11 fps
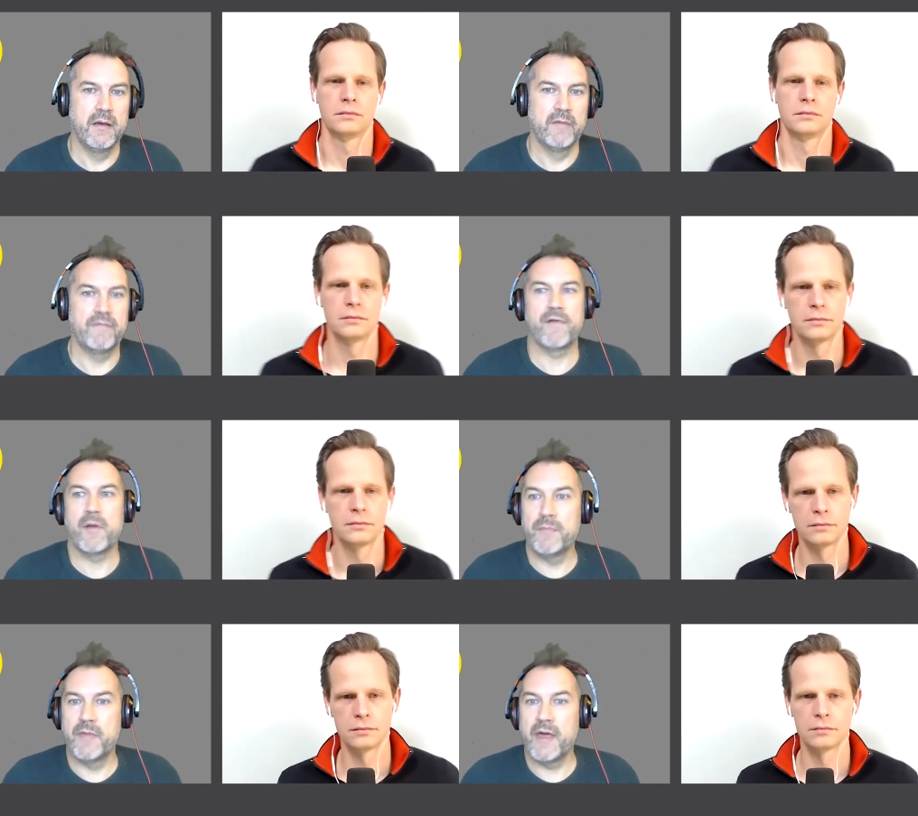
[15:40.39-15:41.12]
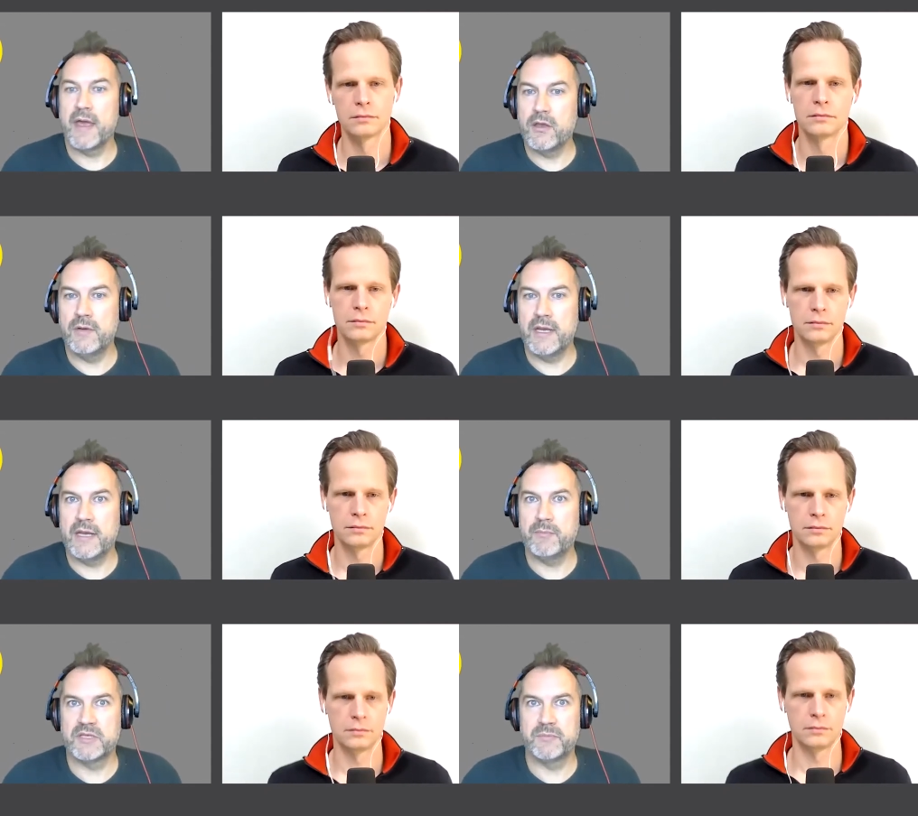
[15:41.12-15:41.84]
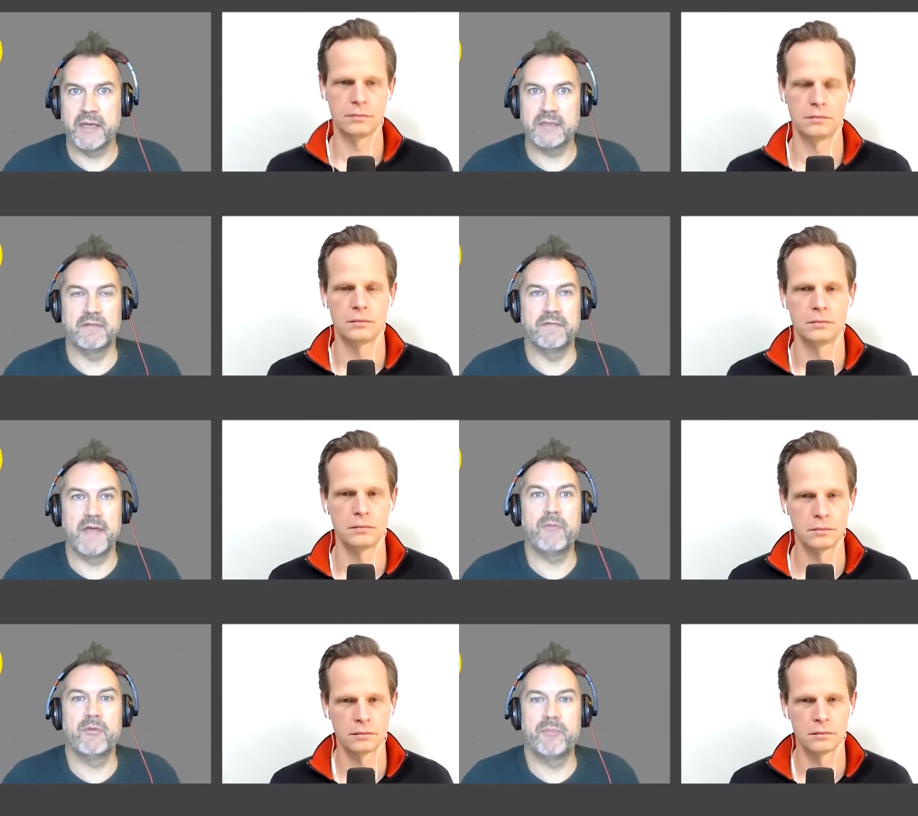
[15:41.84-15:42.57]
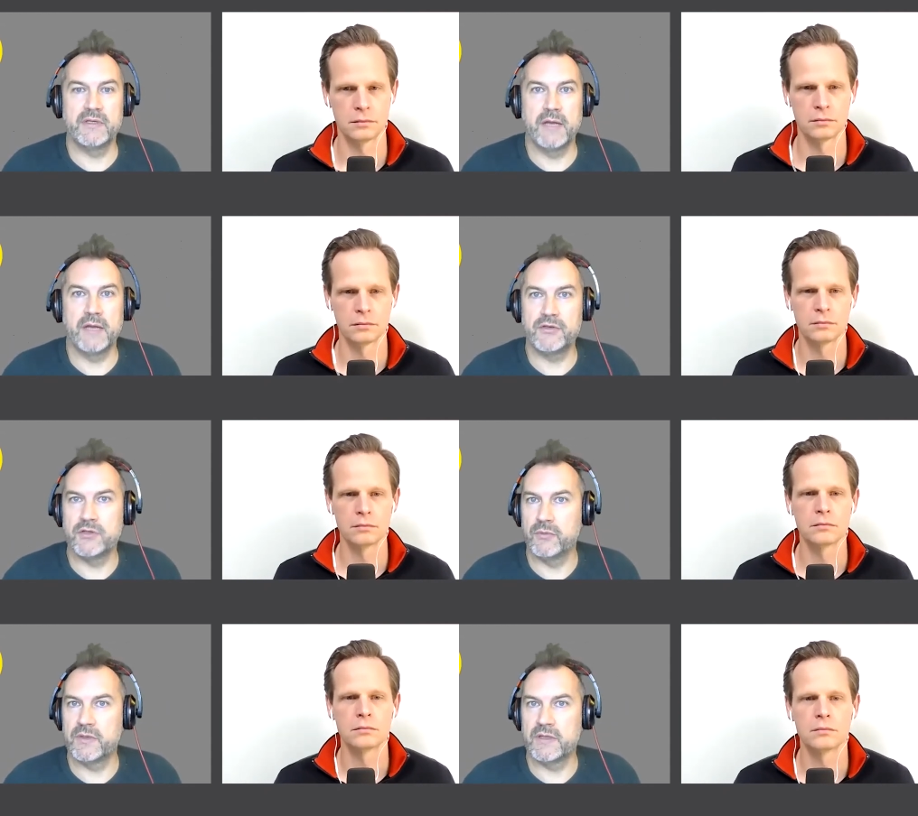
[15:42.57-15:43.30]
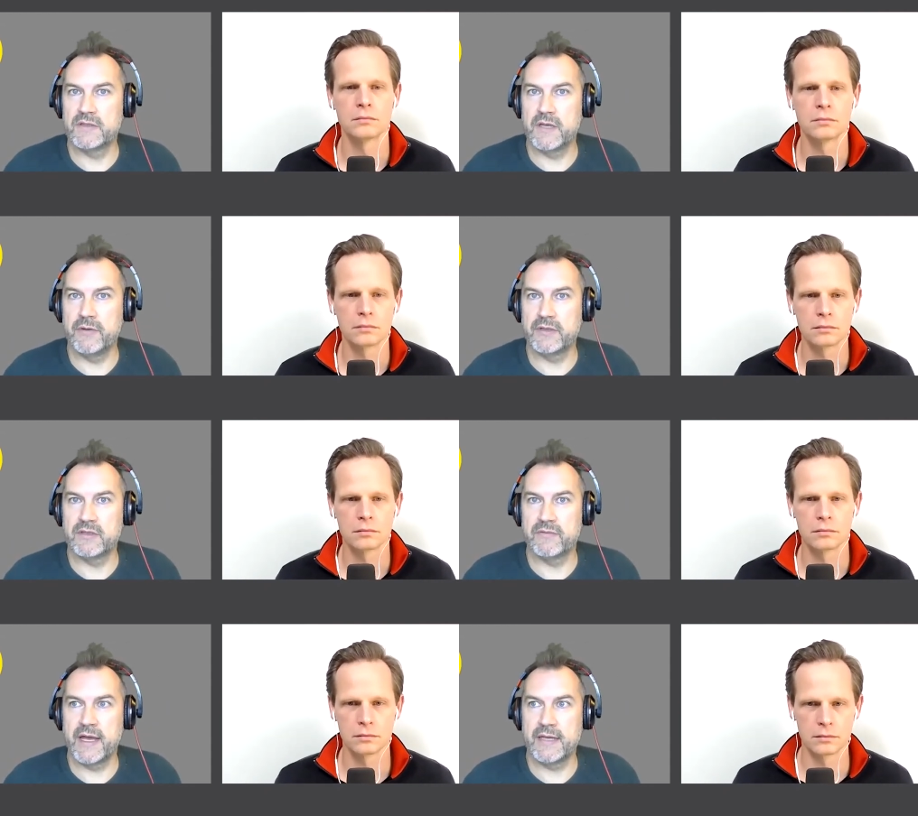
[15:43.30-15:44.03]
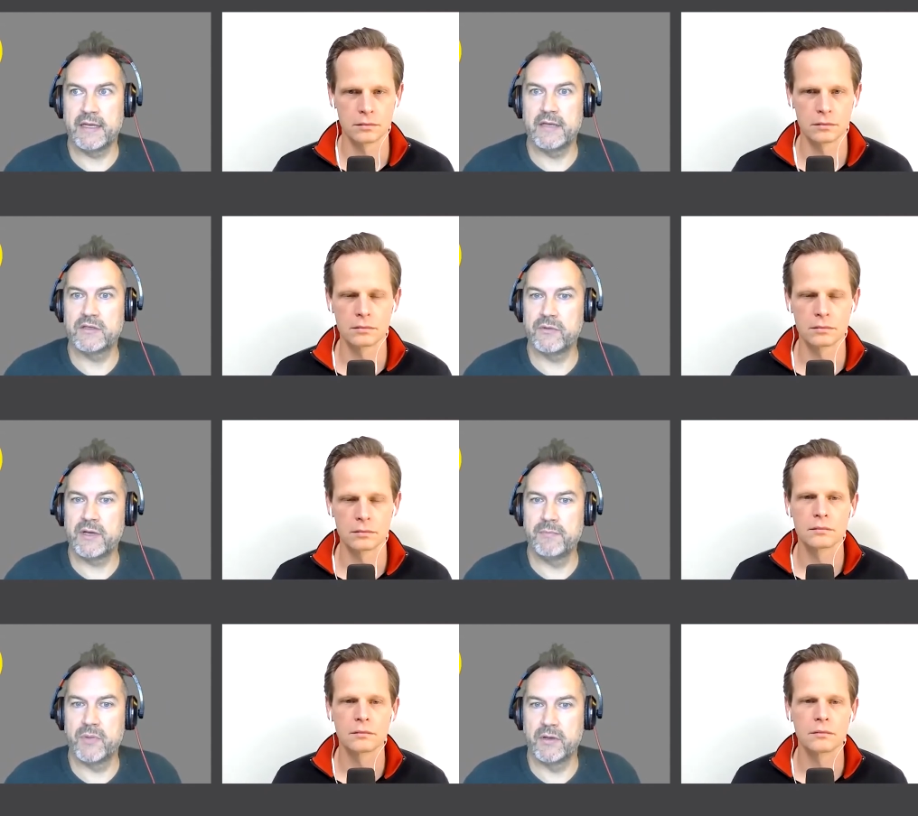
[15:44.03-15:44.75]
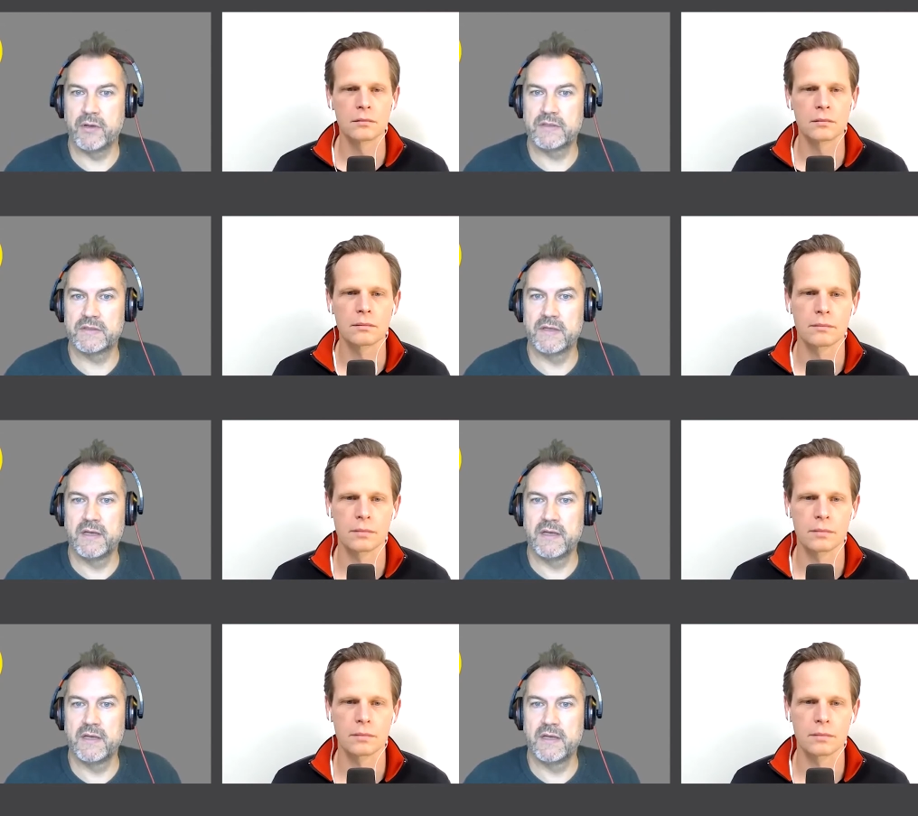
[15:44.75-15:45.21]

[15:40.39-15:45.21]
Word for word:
Speaker 1: from their unique perspective, they will present you with a series of ideas or inputs.